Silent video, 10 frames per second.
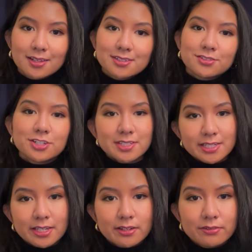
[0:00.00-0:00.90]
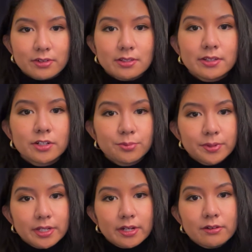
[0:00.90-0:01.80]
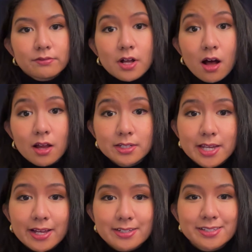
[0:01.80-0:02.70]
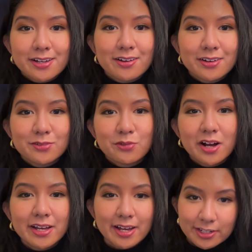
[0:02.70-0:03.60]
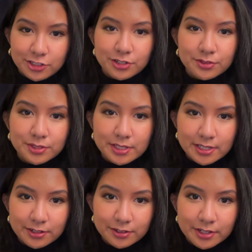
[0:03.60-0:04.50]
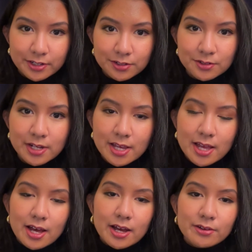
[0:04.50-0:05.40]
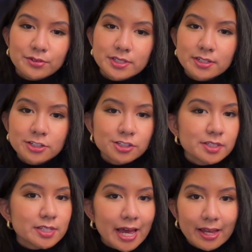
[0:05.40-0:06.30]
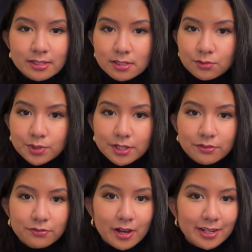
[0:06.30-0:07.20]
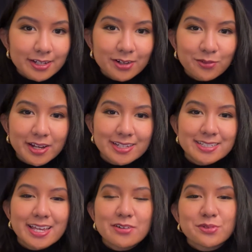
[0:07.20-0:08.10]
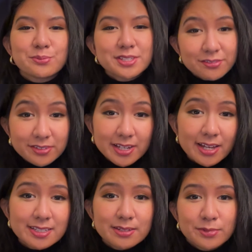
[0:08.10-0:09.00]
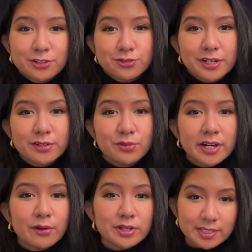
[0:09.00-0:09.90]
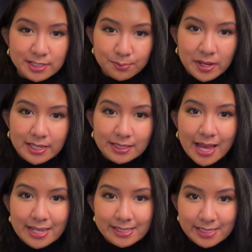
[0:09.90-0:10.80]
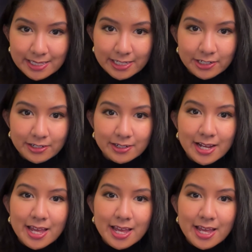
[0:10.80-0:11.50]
So just to give a little bit of context on why I chose Iryo, I was initially tasked with finding a way to get from Sevilla to Madrid when I went to Spain last year.